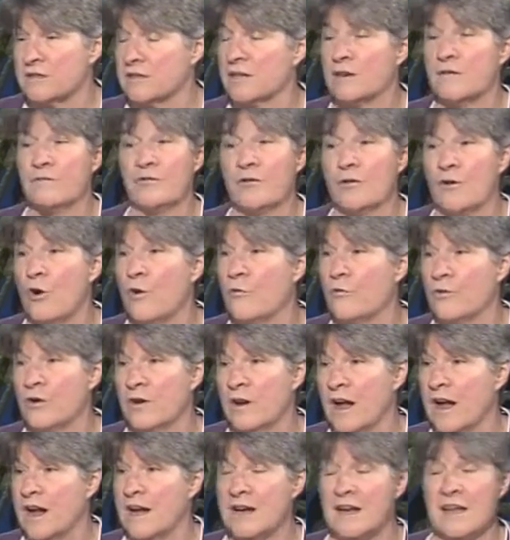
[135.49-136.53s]
And if you're over
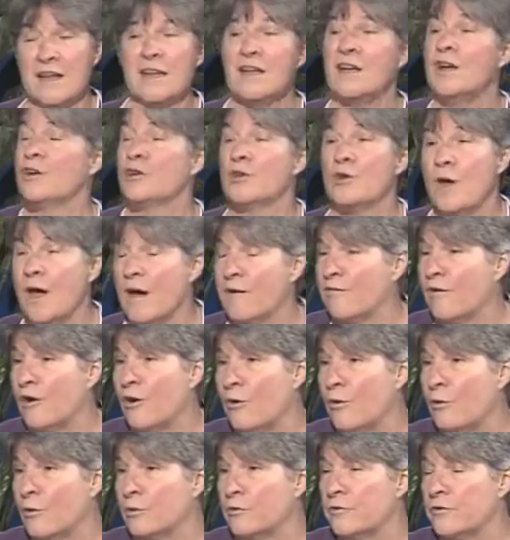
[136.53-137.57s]
90, you have a
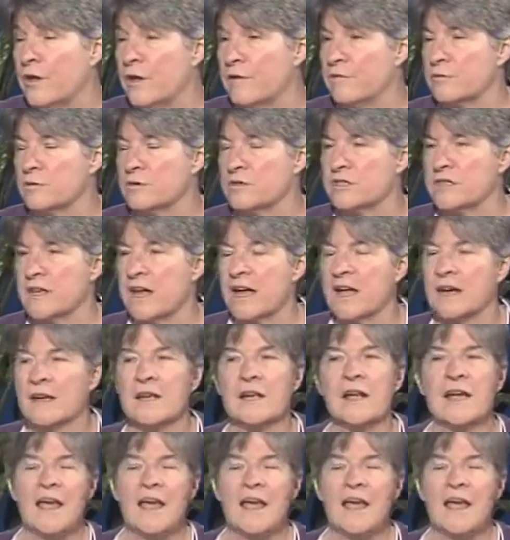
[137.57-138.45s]
whole nother set.